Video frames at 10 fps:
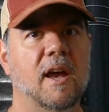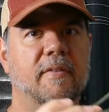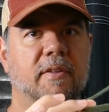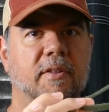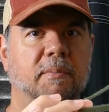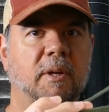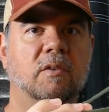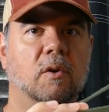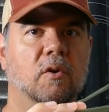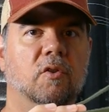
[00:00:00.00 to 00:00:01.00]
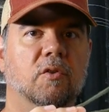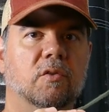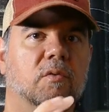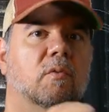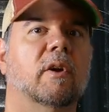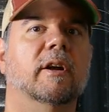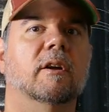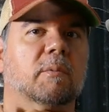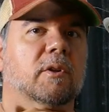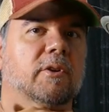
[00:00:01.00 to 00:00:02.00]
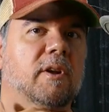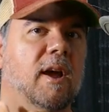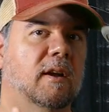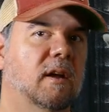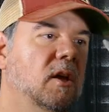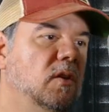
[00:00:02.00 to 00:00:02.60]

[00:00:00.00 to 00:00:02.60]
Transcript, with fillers: And then this piece goes right here below your neck.